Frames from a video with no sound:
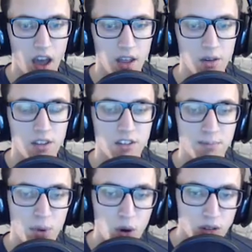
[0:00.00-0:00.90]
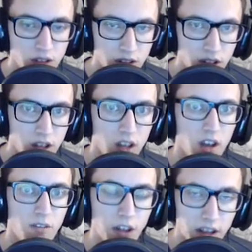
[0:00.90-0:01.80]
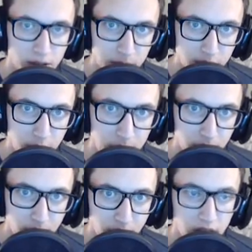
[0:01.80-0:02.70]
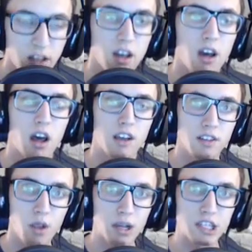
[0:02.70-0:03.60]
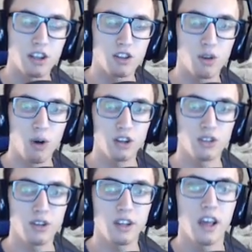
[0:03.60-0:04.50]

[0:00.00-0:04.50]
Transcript: I think with this boost, Franklin's special ability accelerates to 200,